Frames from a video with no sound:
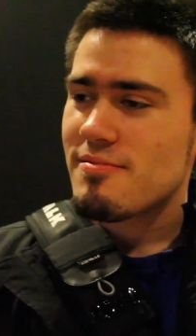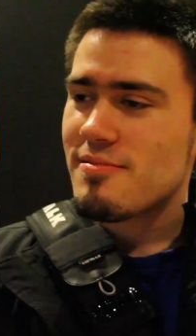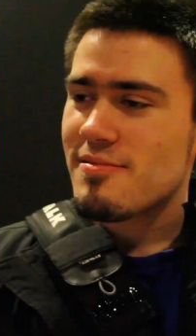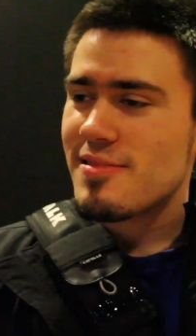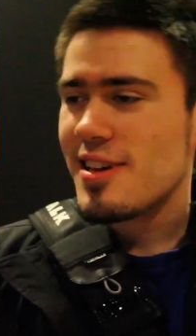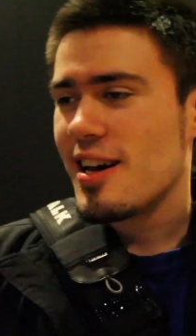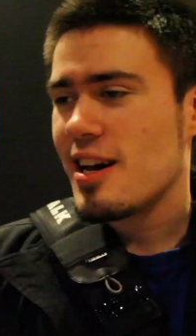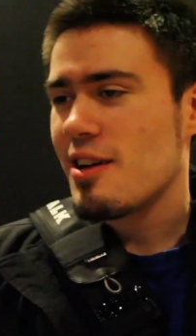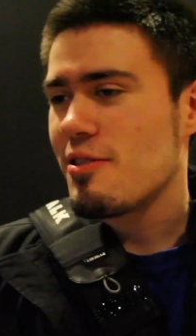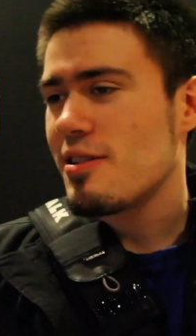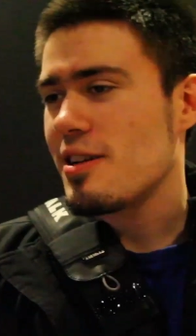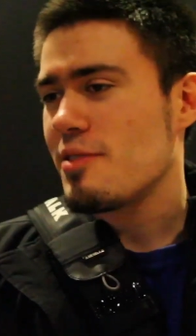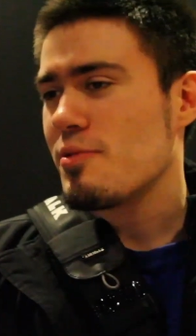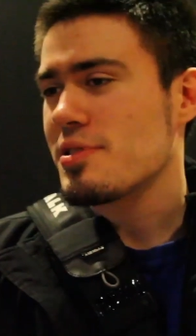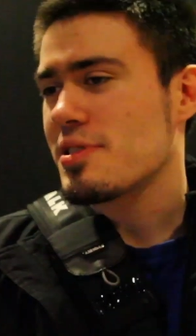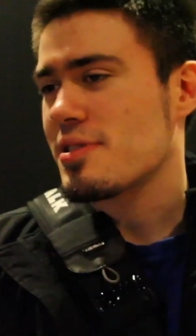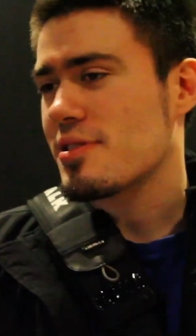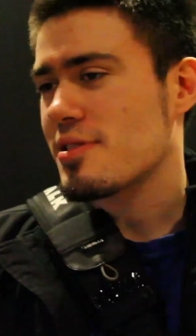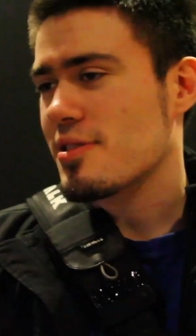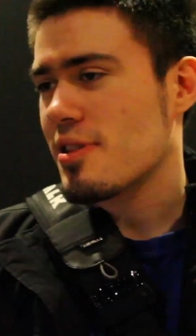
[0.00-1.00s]
Yeah, it
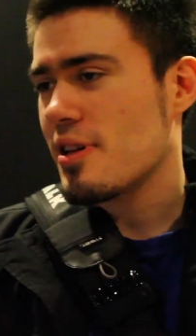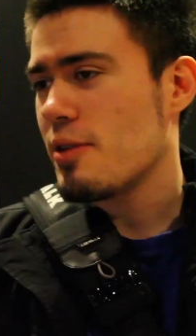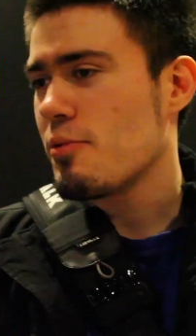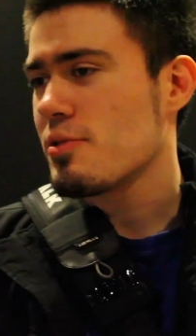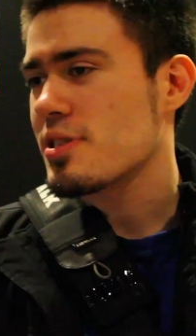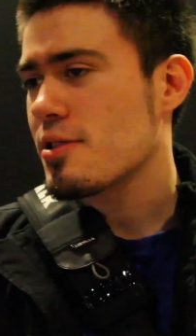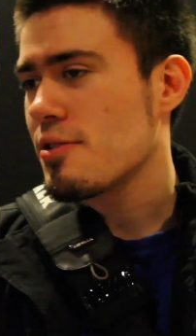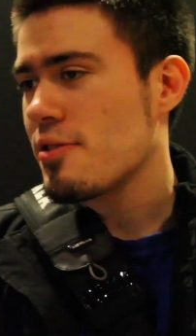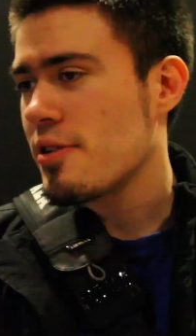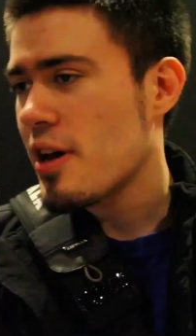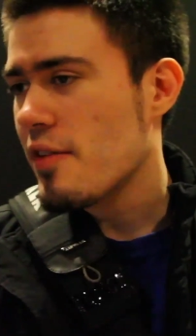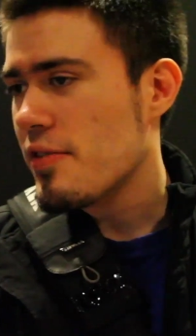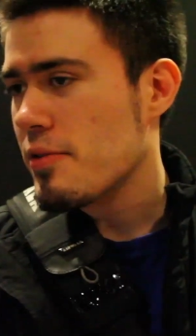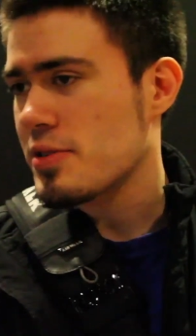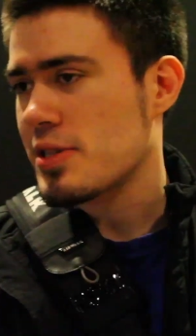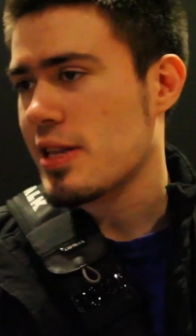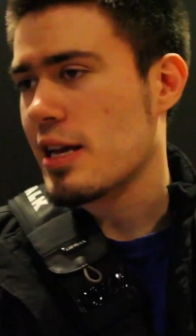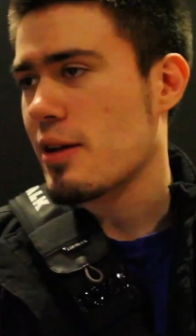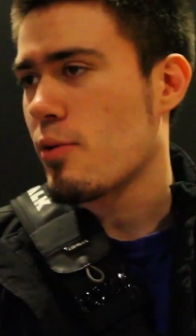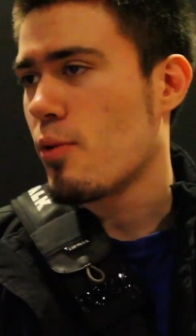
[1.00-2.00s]
was good enough. It
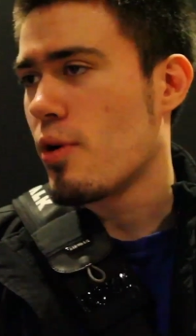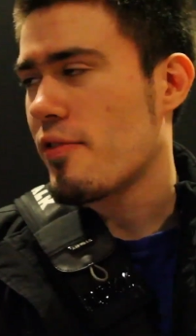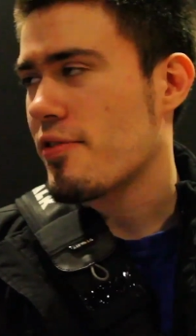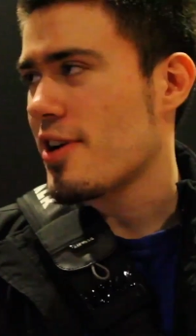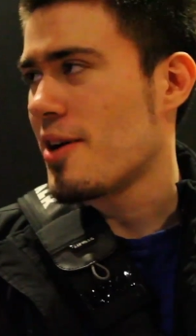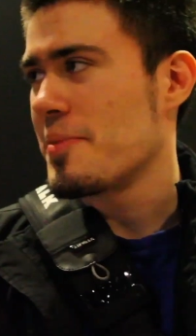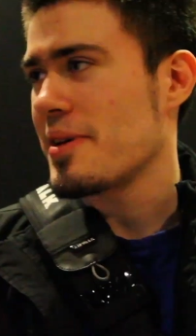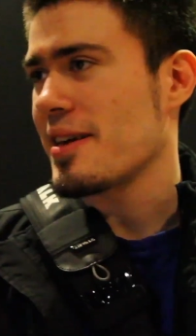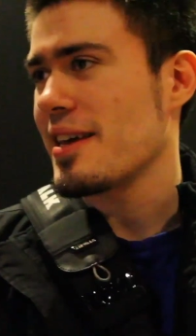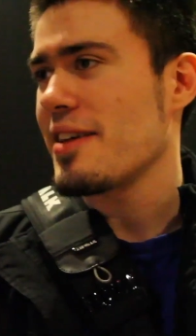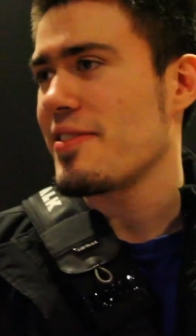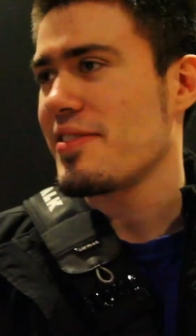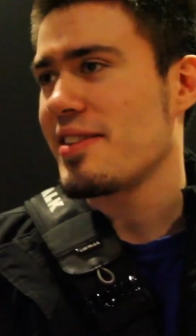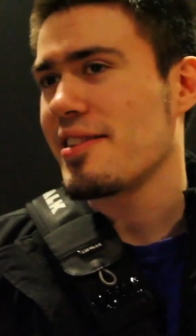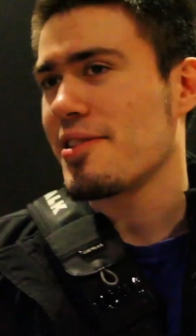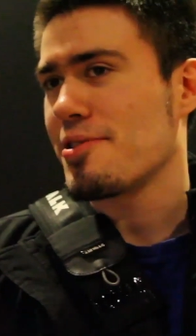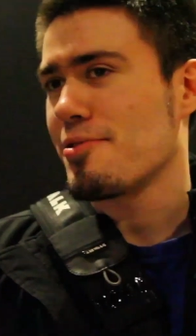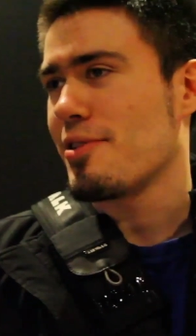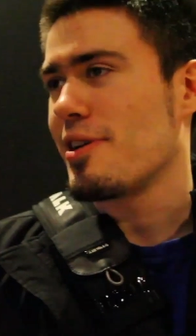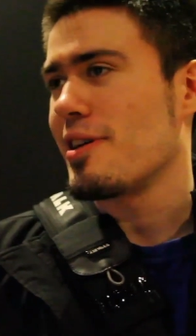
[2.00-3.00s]
was like worth coming,
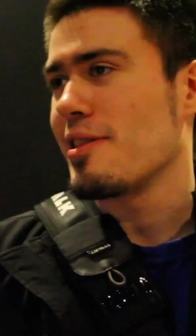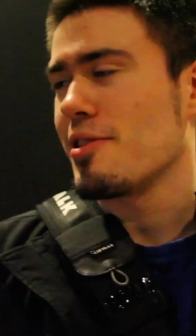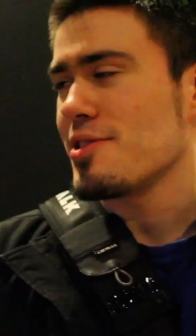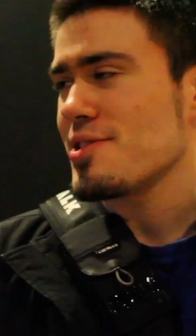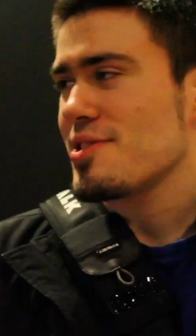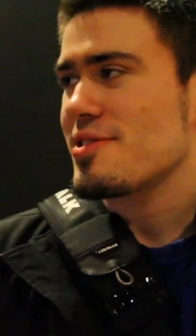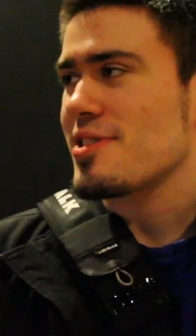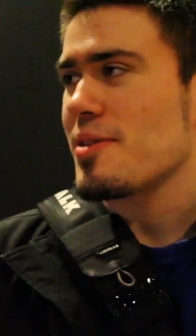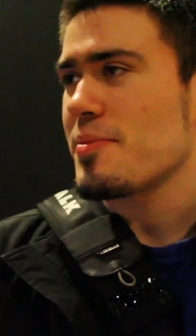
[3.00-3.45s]
even though I lost.